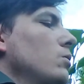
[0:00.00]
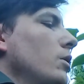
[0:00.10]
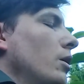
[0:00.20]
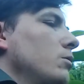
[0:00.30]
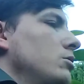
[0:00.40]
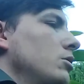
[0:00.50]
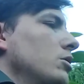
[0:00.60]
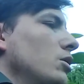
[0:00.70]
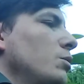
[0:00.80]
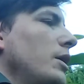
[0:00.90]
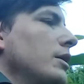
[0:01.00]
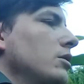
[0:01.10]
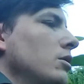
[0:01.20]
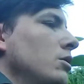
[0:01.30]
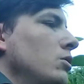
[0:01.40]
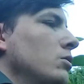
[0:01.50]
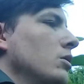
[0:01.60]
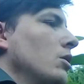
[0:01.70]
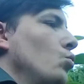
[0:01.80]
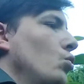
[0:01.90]
Yeah, we'll just go back to
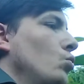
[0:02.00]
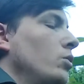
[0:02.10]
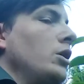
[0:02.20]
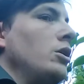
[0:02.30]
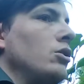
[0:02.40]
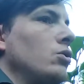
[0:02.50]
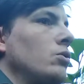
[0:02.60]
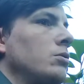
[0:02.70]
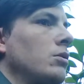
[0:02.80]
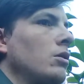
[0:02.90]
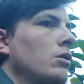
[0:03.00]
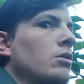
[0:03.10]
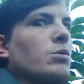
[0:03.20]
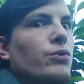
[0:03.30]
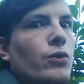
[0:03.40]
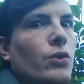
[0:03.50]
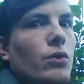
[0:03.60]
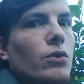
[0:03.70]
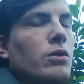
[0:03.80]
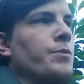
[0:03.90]
using what we used
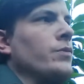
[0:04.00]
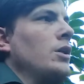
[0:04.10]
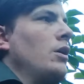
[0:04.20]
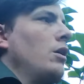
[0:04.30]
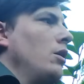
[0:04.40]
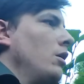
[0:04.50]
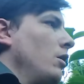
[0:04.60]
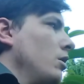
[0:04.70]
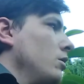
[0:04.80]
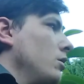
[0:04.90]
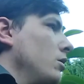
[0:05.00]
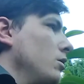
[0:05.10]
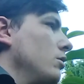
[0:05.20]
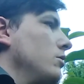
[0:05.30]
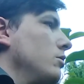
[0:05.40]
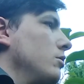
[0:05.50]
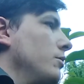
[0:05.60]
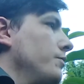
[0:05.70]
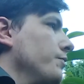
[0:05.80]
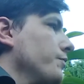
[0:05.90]
before, and
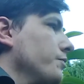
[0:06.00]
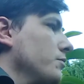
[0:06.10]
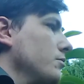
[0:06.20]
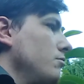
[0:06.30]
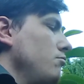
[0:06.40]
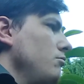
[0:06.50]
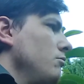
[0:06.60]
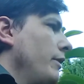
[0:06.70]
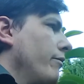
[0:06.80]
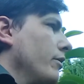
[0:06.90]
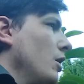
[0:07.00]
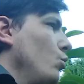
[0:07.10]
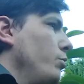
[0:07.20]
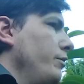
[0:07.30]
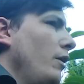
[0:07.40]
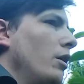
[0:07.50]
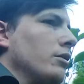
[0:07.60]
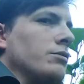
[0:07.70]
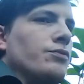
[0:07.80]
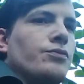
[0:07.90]
everything will be fine.